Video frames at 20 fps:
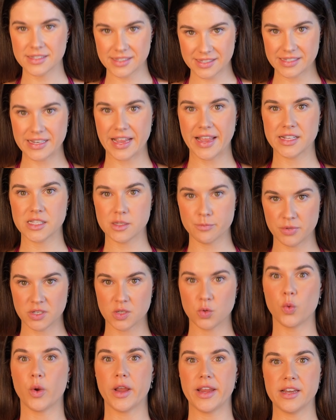stance
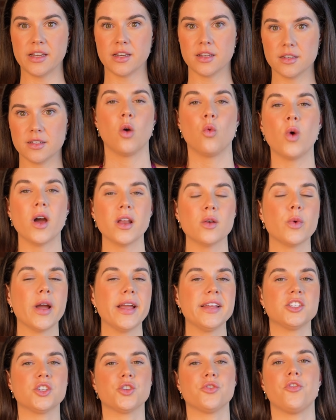between. One
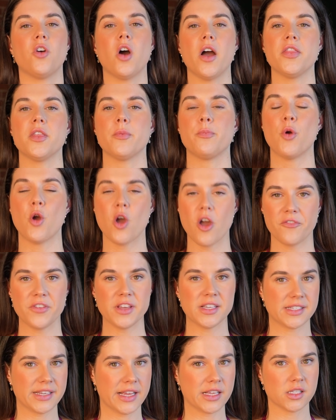way to find the
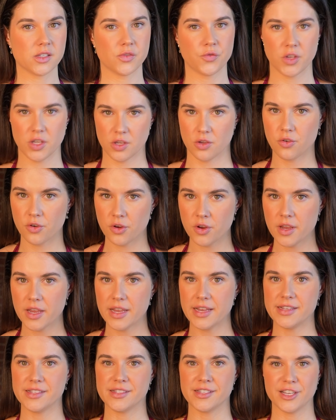perfect stance for you
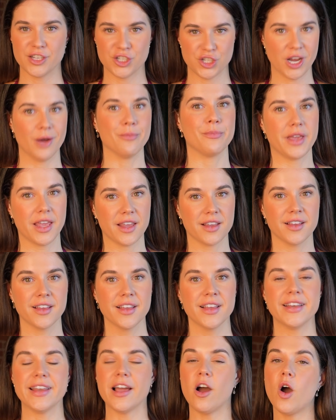is jumping.
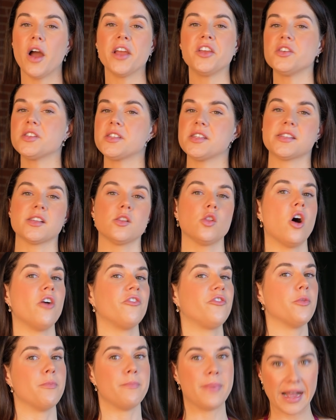Now, I use this a
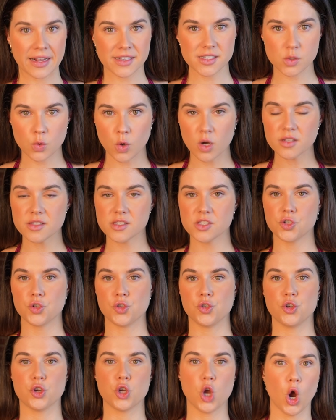lot for back squats
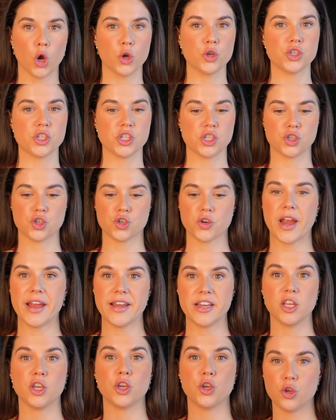to coach and
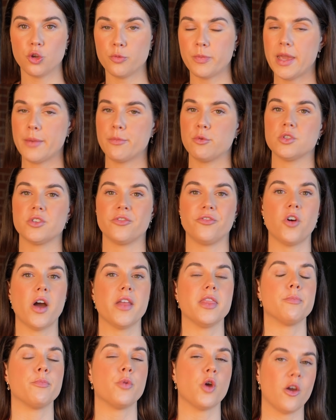train and cue people to
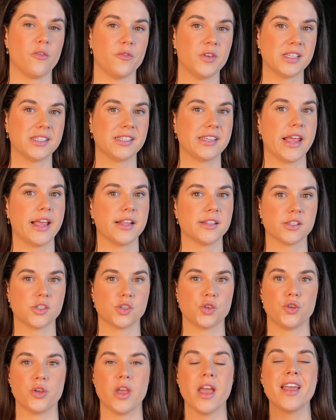find the perfect stance
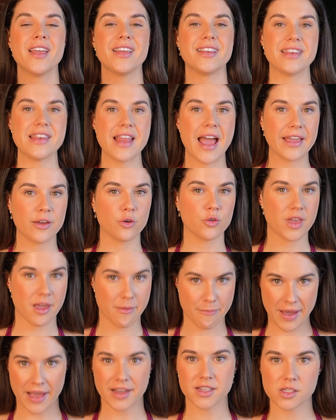to nail
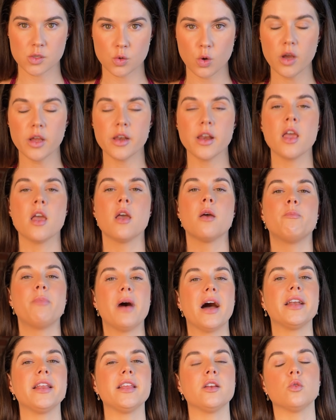their back squat,
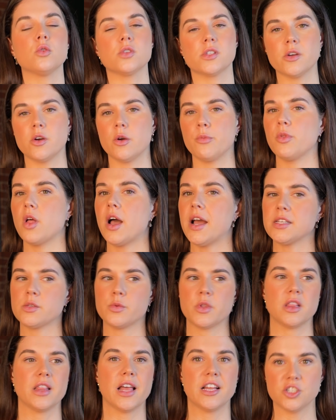but it also applies
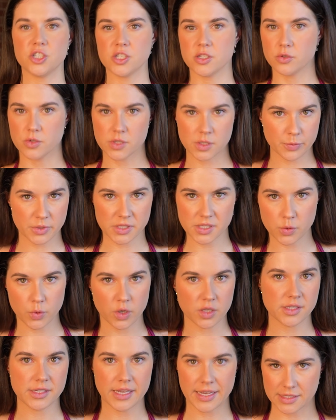with lunges or split
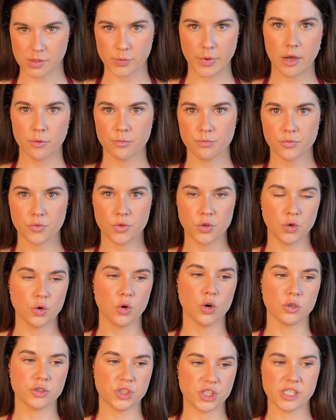squats as well.
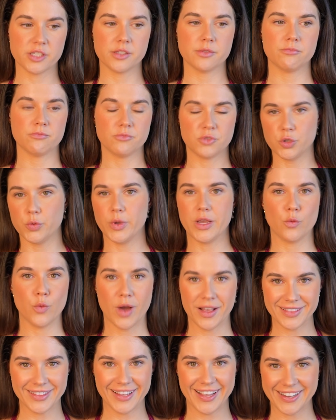You're just doing
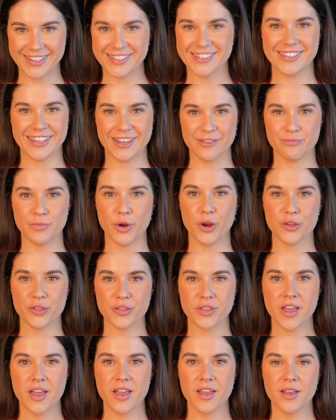one leg instead of
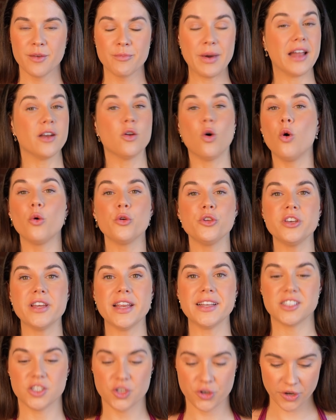both. But all you
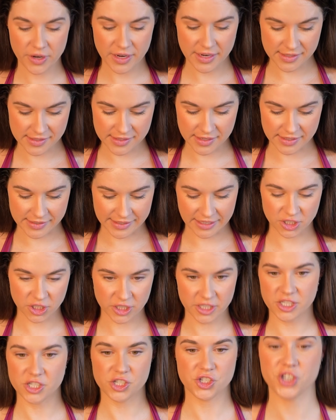need to do is
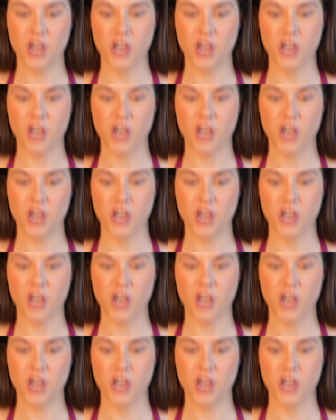essentially just